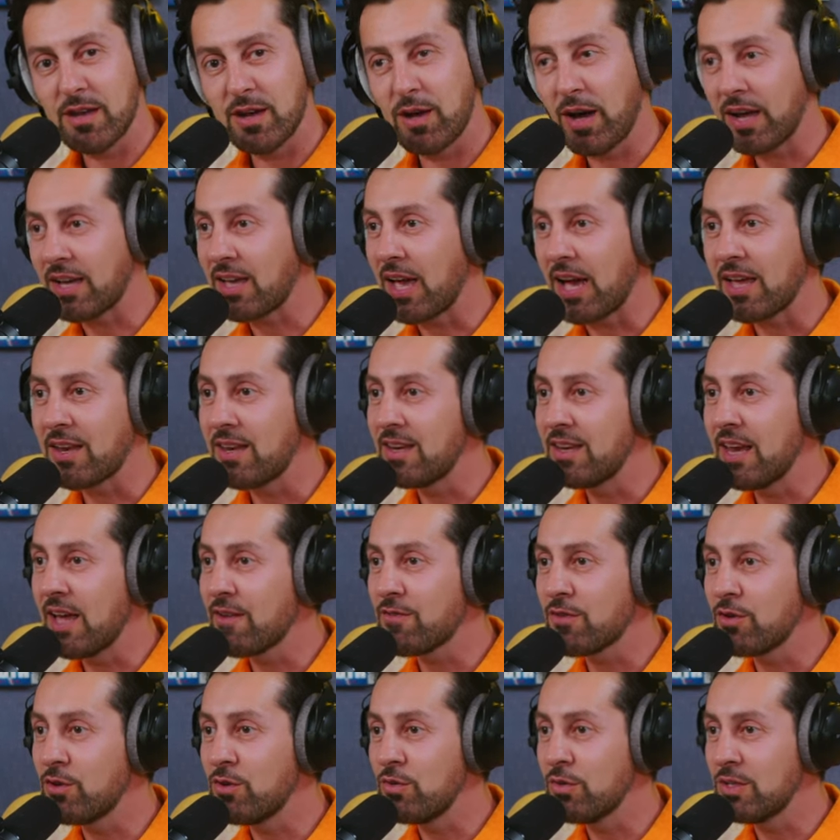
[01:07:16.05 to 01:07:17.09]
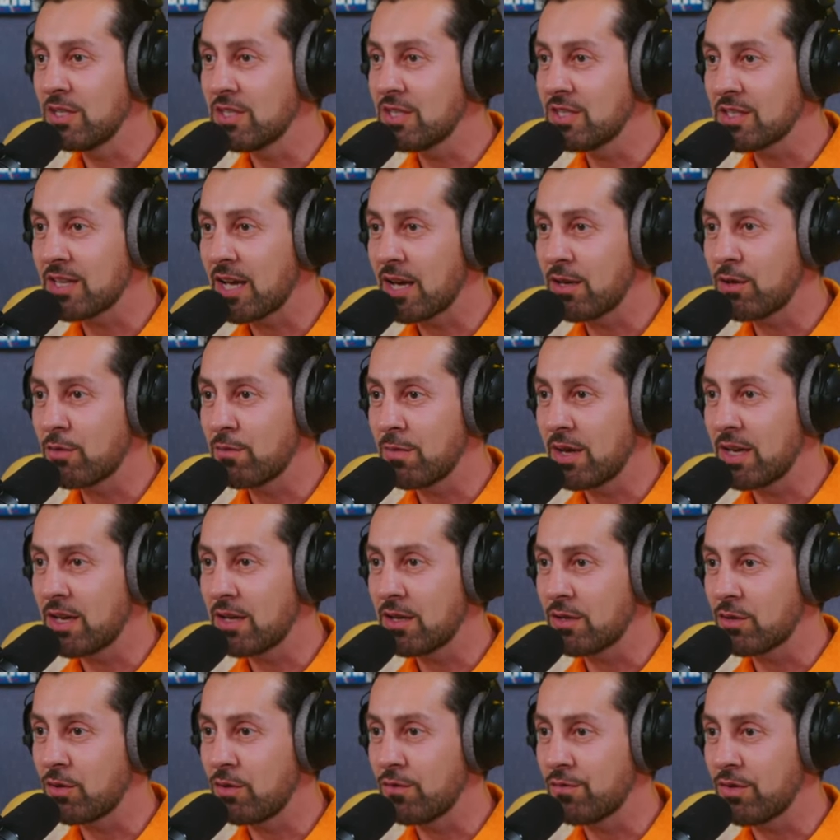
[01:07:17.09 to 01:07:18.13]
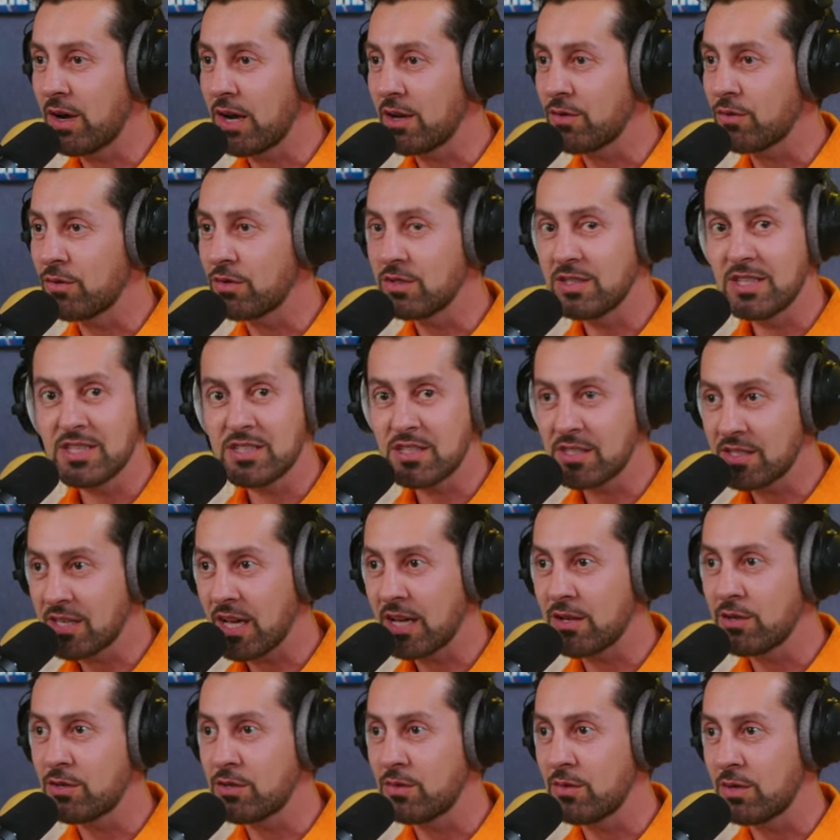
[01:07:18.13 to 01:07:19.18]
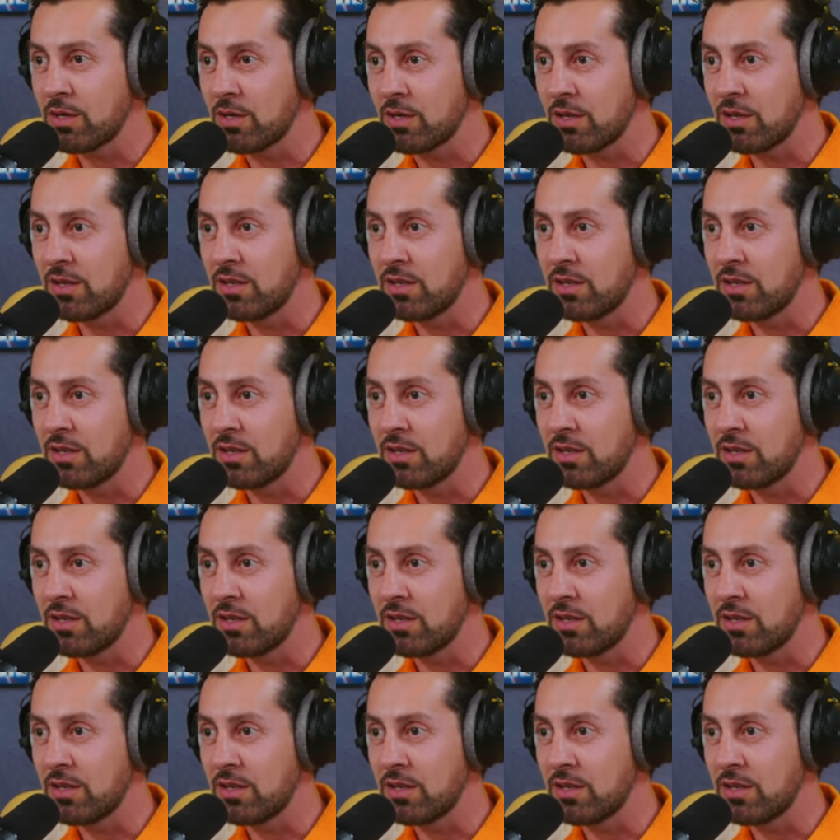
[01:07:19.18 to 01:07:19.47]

Yeah. I, I, never knew this is how you make it go viral. Yeah. This is how you do it. If home.